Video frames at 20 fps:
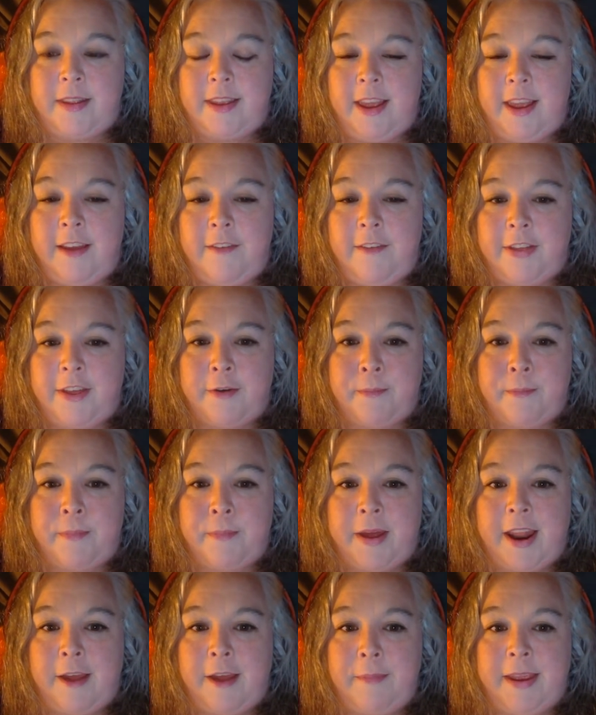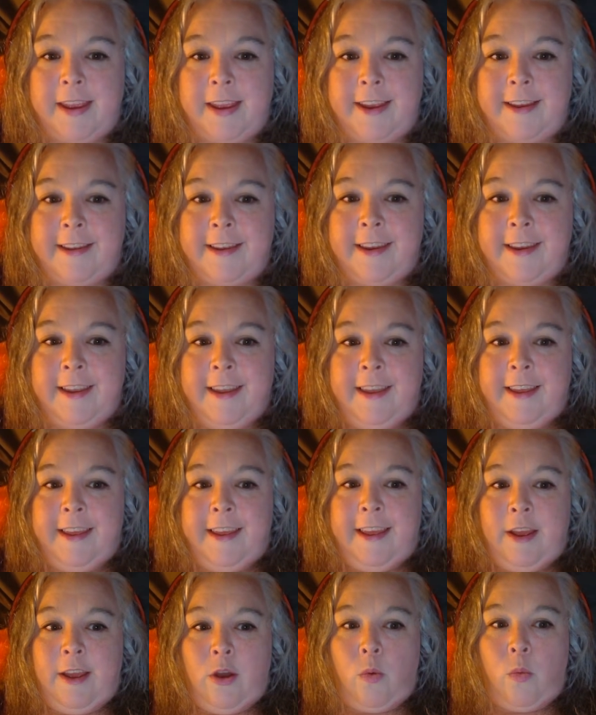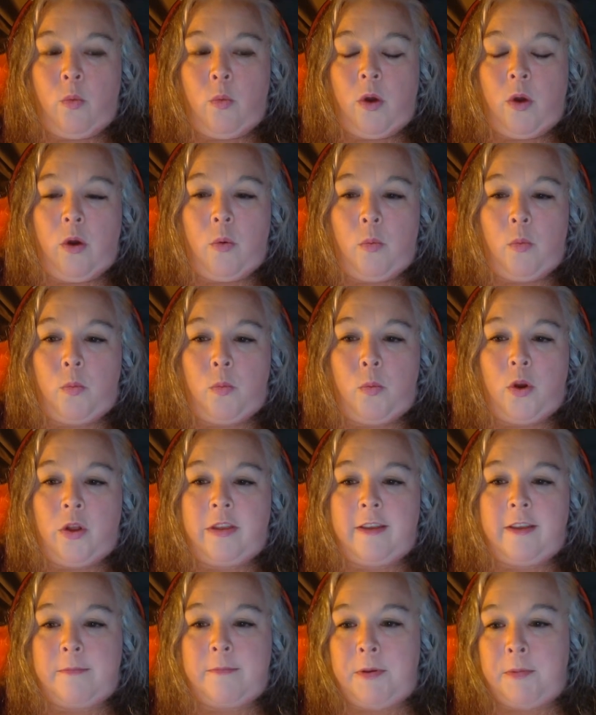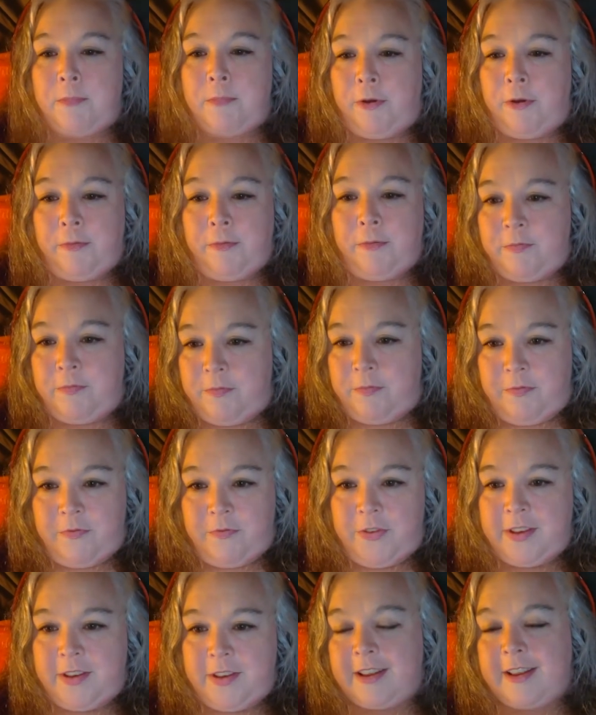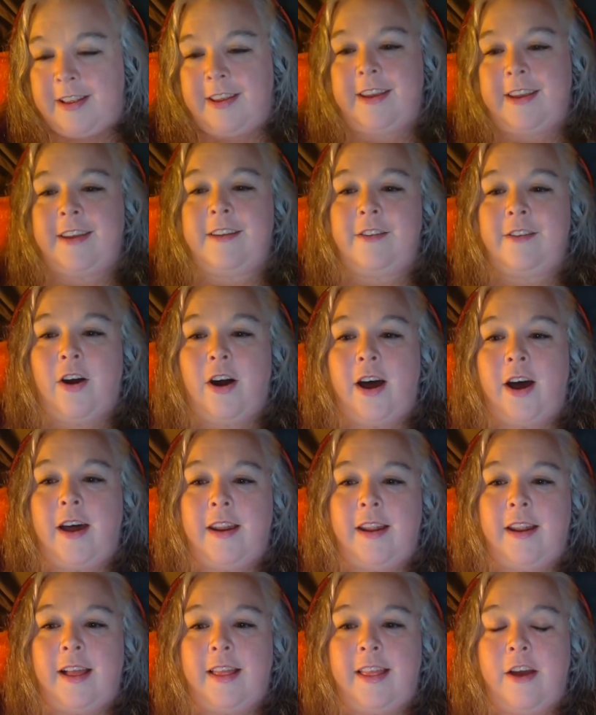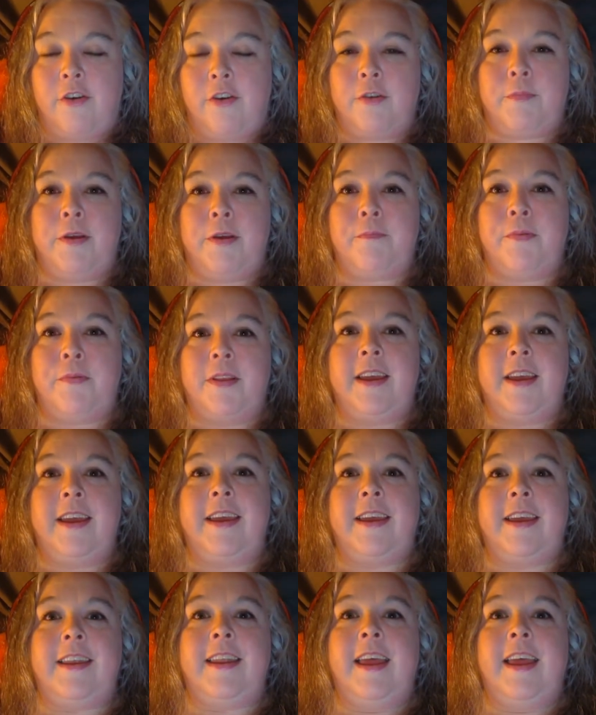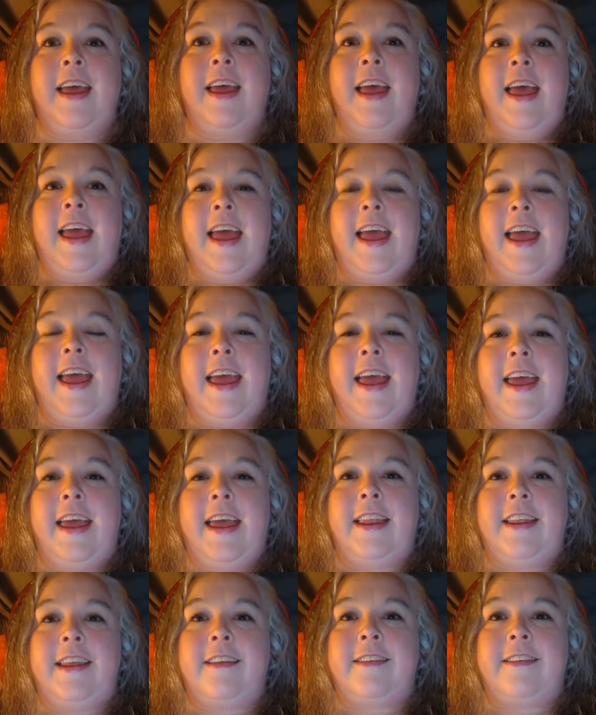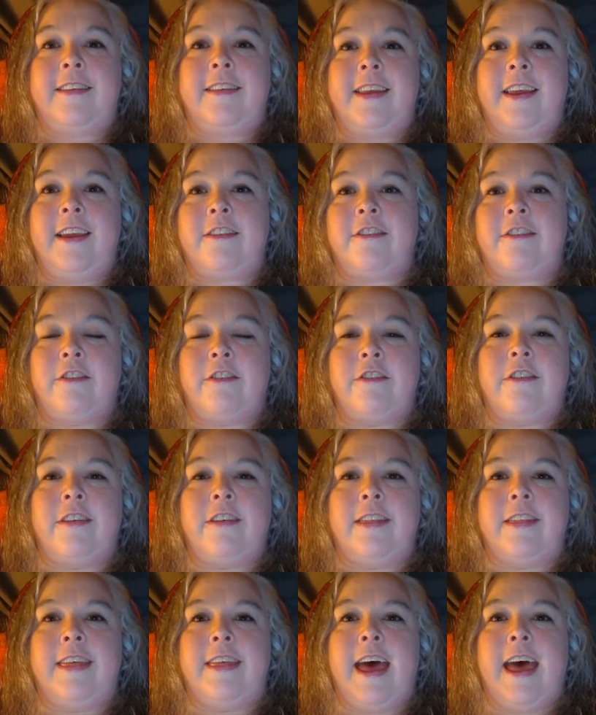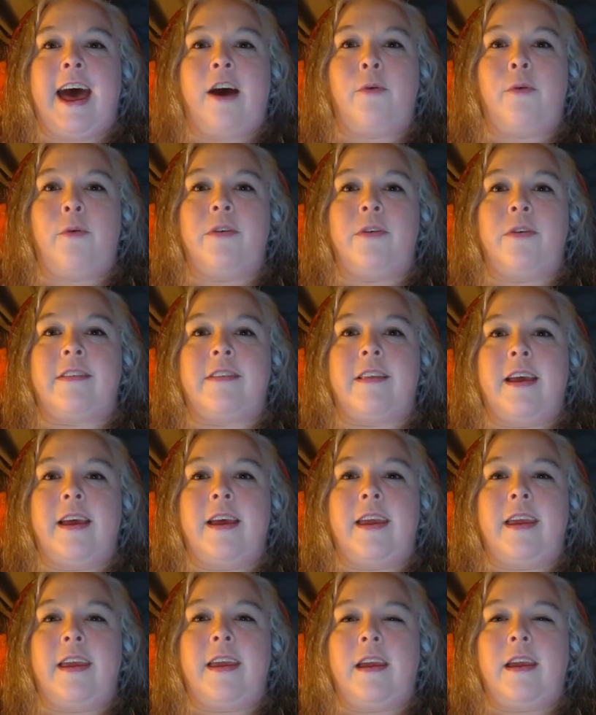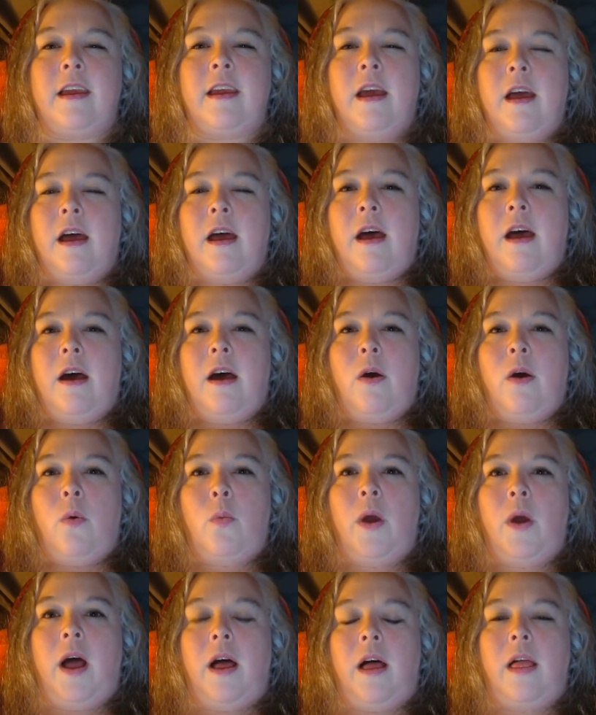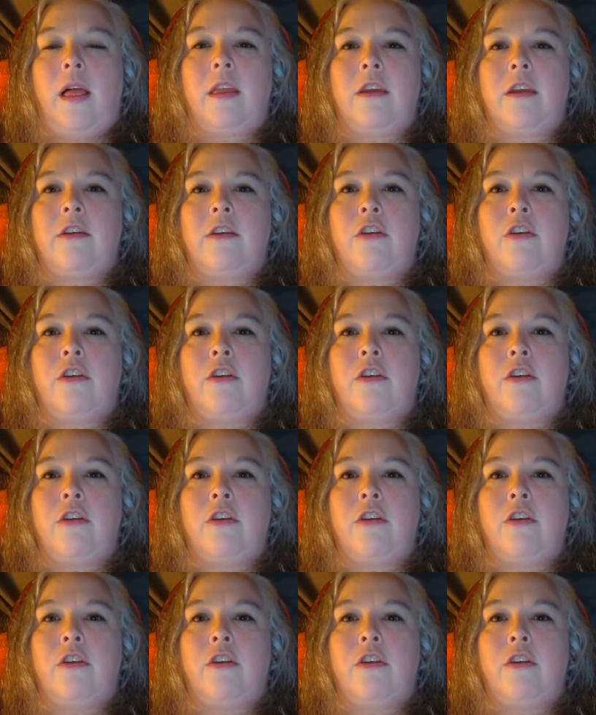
give them. But I mean, what were these people physically not allowing people in? And his answer to that was like, well,